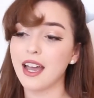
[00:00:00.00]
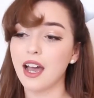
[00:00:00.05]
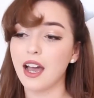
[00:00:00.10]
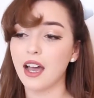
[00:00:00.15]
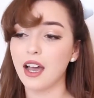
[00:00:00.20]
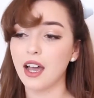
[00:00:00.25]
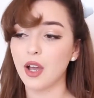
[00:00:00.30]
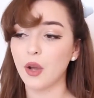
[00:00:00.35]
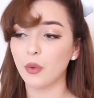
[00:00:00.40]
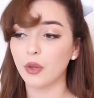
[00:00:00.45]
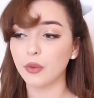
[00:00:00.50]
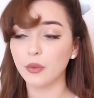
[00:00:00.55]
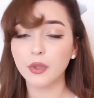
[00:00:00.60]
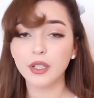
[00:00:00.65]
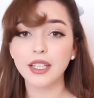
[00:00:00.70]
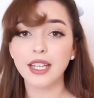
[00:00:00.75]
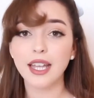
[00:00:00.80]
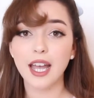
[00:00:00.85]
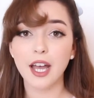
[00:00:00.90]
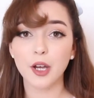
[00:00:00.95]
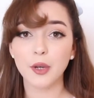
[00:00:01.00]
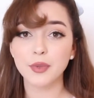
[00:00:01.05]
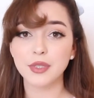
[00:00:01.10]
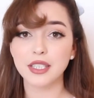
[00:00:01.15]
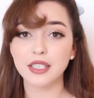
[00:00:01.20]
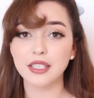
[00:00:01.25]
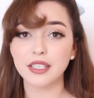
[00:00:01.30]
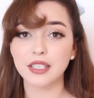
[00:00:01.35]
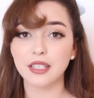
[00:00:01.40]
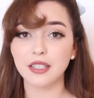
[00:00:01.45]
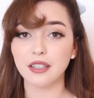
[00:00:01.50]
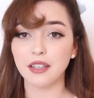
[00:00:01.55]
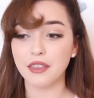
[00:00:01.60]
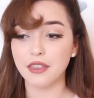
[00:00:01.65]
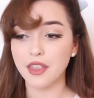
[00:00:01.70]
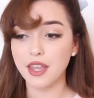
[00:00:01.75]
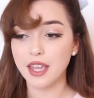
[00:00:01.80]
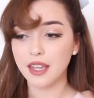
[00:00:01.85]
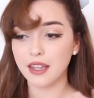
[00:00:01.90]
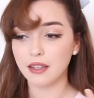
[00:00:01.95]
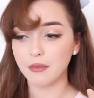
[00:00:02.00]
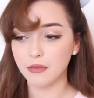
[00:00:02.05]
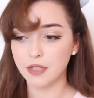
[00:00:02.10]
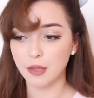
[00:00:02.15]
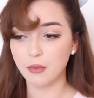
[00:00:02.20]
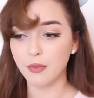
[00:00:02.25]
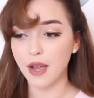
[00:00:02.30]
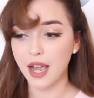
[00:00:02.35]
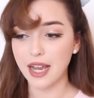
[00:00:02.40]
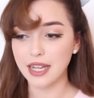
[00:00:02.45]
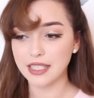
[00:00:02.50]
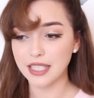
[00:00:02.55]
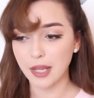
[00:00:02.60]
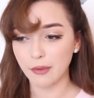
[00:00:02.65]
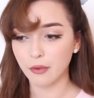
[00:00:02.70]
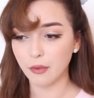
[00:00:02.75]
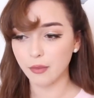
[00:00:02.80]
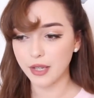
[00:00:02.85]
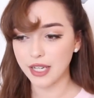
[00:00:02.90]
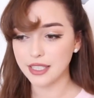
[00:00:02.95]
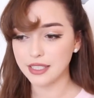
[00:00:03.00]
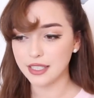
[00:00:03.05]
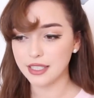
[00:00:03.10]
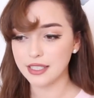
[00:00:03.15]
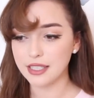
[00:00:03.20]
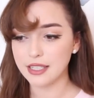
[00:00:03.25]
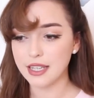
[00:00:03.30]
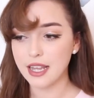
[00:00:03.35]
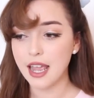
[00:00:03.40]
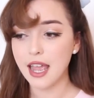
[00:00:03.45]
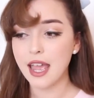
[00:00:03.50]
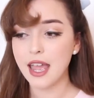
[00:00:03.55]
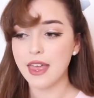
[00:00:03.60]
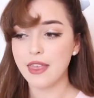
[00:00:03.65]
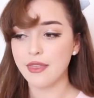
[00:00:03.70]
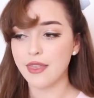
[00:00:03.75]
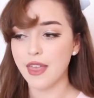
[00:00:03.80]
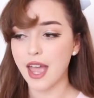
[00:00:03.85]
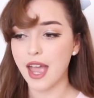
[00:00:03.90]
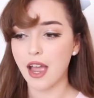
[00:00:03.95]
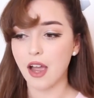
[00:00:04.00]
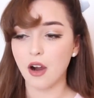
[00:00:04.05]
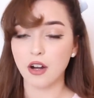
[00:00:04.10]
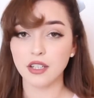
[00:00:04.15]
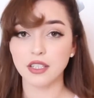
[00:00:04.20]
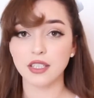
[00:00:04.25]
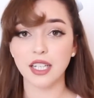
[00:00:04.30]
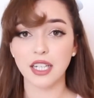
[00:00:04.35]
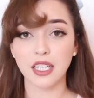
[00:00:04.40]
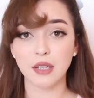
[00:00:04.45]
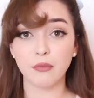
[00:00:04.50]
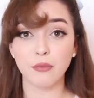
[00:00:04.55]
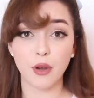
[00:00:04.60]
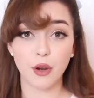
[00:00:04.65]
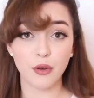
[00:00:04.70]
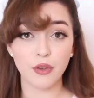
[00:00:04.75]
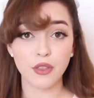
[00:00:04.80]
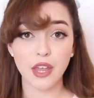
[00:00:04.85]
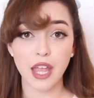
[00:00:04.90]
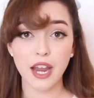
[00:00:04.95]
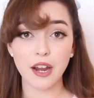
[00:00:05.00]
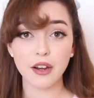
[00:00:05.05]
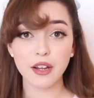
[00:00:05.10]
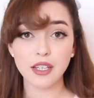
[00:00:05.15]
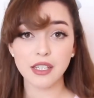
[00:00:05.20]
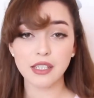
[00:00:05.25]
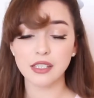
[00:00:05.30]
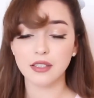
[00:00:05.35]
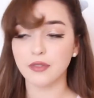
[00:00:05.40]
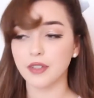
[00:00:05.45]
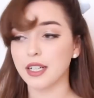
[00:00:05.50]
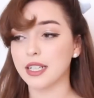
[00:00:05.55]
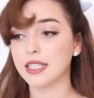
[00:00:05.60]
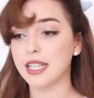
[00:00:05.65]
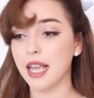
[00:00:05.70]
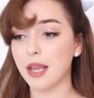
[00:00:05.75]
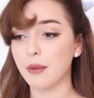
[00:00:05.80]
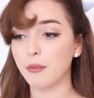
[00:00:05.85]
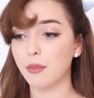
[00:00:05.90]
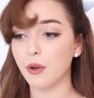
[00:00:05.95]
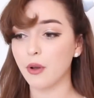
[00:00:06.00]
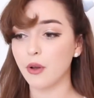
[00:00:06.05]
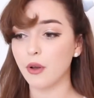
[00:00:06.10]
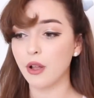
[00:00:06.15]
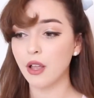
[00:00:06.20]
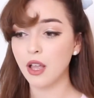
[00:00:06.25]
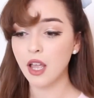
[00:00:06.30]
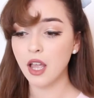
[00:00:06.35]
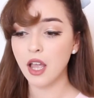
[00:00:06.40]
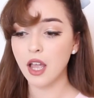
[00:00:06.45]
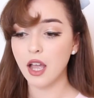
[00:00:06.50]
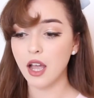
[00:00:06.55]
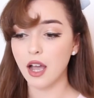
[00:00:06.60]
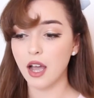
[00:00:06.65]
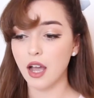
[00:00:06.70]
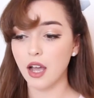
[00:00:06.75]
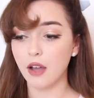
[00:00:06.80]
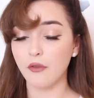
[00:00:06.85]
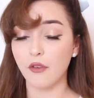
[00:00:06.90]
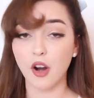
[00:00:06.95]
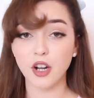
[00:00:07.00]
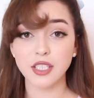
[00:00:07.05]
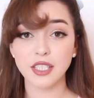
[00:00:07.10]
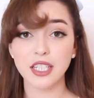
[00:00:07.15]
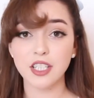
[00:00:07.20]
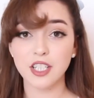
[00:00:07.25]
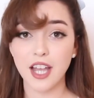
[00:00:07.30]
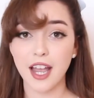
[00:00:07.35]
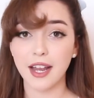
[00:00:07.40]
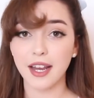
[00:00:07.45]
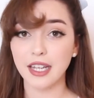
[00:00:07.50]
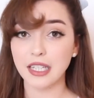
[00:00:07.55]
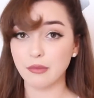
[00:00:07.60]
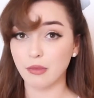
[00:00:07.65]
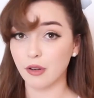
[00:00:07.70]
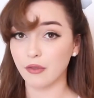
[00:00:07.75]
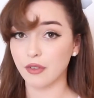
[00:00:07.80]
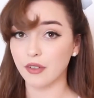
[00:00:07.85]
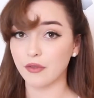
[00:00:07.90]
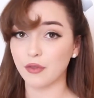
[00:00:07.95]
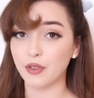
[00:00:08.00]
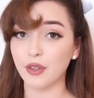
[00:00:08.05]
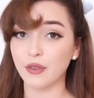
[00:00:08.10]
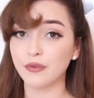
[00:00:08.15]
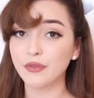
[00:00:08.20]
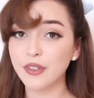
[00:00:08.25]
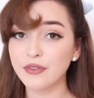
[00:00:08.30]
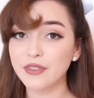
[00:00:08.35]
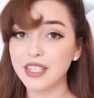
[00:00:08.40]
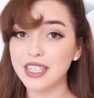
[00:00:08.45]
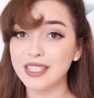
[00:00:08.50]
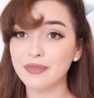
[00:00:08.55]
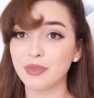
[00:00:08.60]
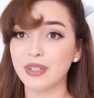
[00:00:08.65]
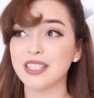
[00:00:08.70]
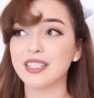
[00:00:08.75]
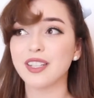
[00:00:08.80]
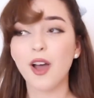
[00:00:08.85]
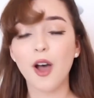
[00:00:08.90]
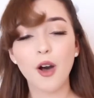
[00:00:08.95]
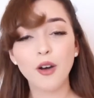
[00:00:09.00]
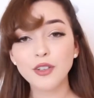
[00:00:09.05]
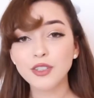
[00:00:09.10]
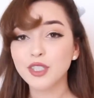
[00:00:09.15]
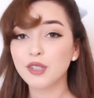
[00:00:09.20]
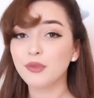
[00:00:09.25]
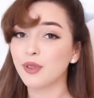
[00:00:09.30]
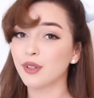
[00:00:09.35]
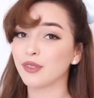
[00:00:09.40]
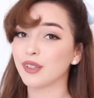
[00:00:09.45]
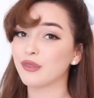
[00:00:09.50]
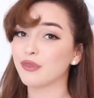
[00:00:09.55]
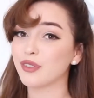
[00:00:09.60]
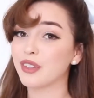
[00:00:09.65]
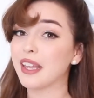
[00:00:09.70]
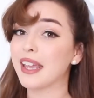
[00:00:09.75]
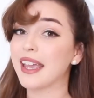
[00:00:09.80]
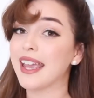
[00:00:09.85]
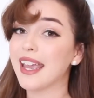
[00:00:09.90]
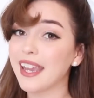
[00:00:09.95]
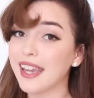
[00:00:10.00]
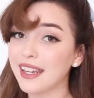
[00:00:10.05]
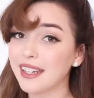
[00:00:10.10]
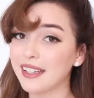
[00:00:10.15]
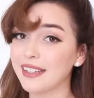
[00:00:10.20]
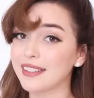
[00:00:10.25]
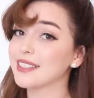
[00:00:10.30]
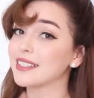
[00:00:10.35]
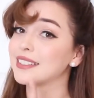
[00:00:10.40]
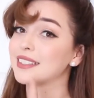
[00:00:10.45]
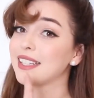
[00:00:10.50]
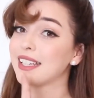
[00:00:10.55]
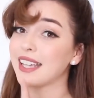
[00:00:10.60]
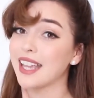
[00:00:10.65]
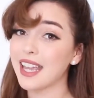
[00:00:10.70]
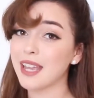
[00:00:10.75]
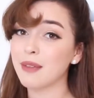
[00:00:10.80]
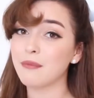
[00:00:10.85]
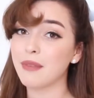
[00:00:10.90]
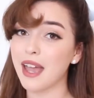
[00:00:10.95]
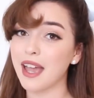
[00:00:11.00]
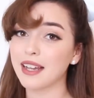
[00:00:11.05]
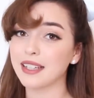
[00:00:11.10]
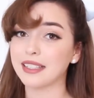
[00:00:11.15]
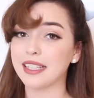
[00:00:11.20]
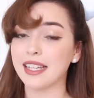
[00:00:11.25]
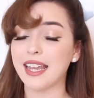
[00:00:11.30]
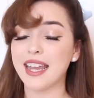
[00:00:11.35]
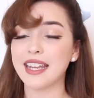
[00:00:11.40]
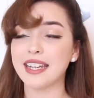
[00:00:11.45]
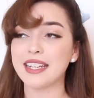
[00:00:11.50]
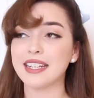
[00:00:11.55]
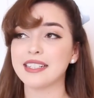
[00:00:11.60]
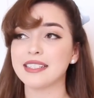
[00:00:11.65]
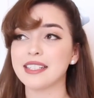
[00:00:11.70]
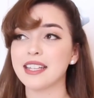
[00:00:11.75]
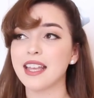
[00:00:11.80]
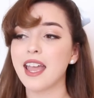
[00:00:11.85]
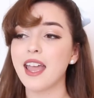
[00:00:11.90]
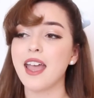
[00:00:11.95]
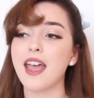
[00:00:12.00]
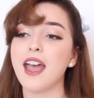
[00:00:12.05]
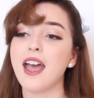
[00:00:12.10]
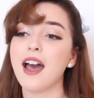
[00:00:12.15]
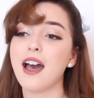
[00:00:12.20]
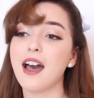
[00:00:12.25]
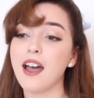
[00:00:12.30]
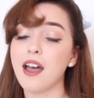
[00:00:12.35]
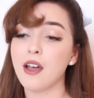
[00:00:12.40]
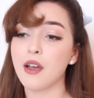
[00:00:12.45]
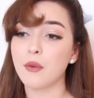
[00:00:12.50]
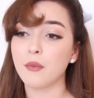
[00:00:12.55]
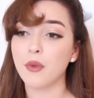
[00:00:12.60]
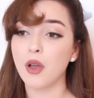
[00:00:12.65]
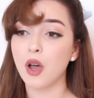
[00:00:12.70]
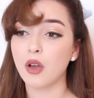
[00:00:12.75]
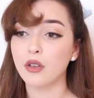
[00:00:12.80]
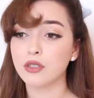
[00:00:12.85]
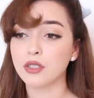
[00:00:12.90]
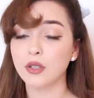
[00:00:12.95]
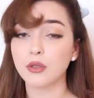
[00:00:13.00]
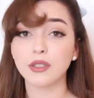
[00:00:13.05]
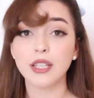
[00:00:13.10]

What really helps is to buy staple pieces that are seen in both eras. For example, a varsity jacket is perfect for the 50s, but it's also perfect for the 80s because they came back in the 80s. Also